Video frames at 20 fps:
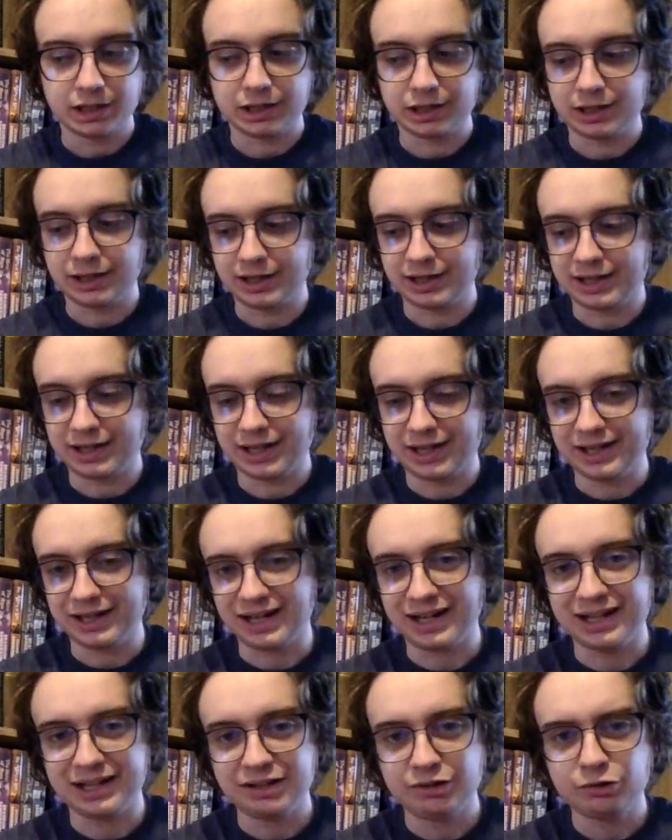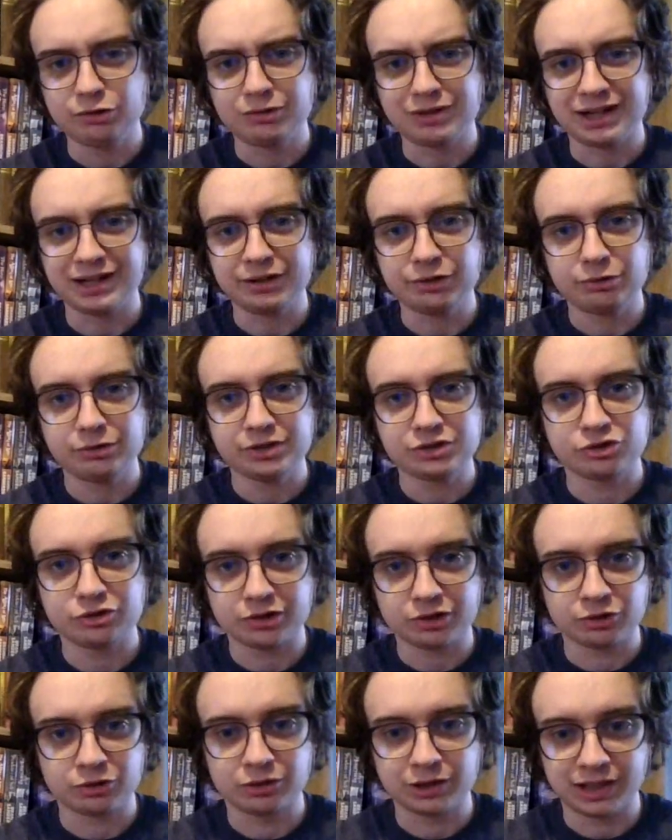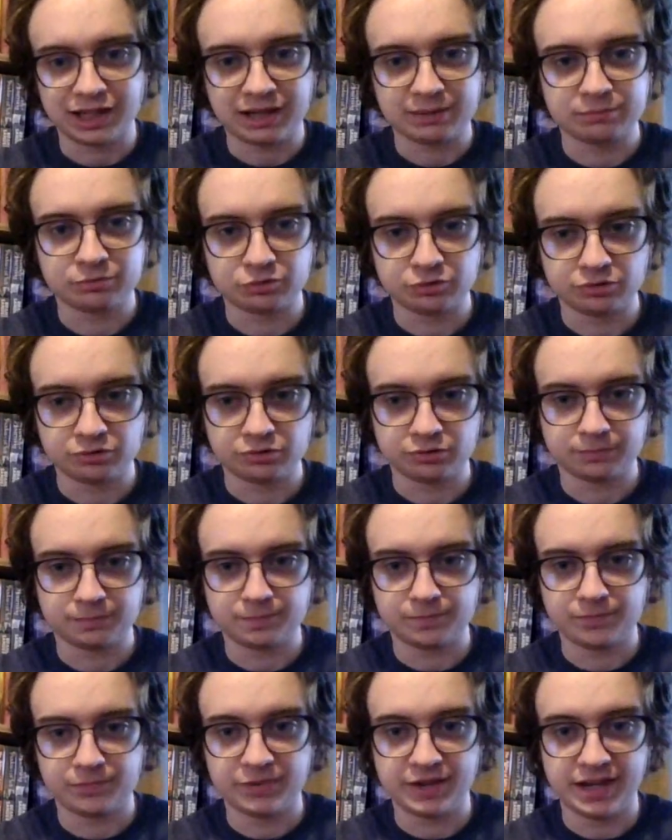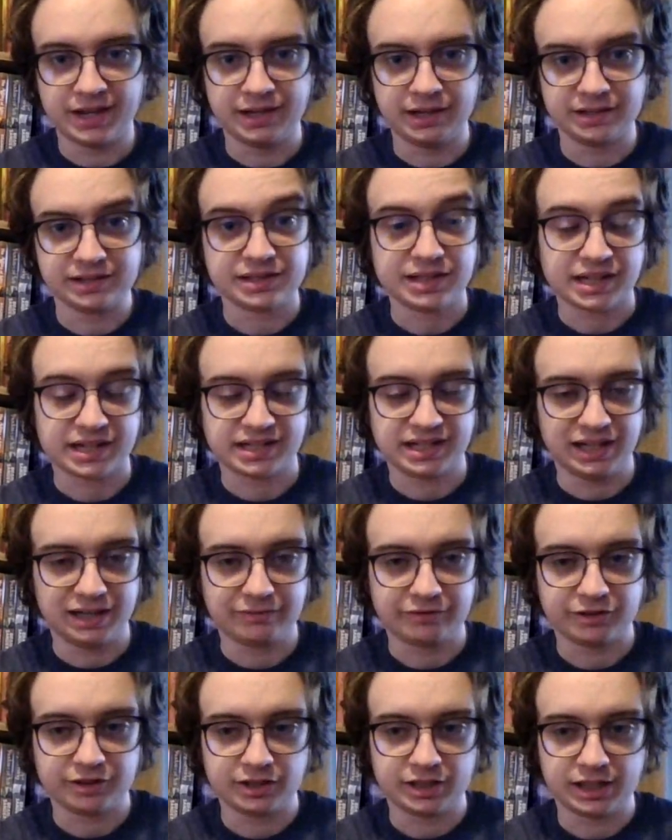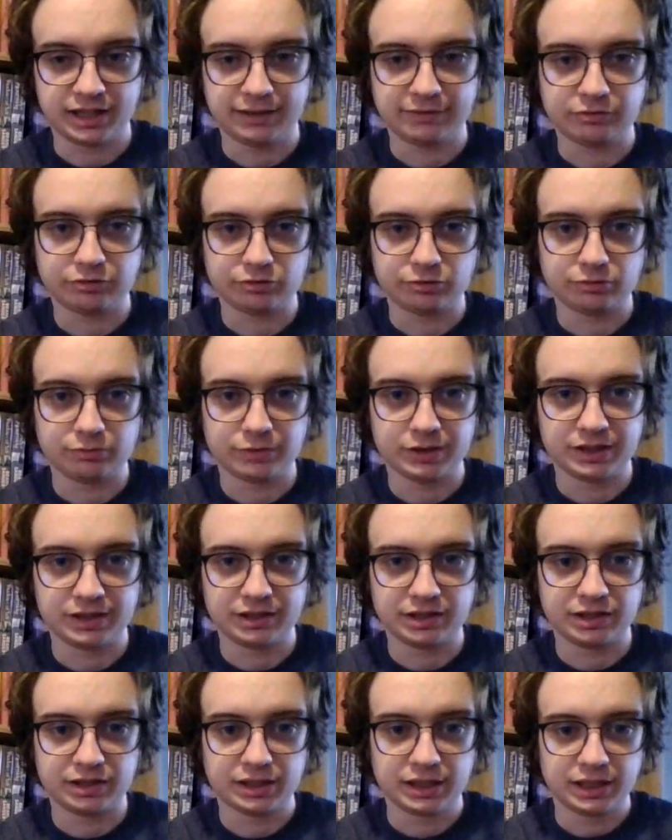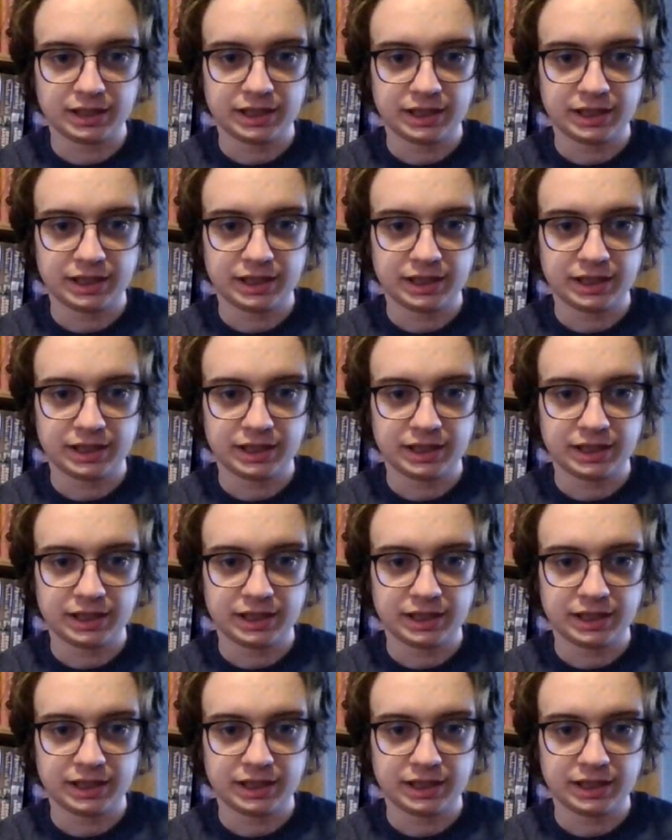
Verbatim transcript: I, I, I do I do enjoy her a lot more in the second half of the novel when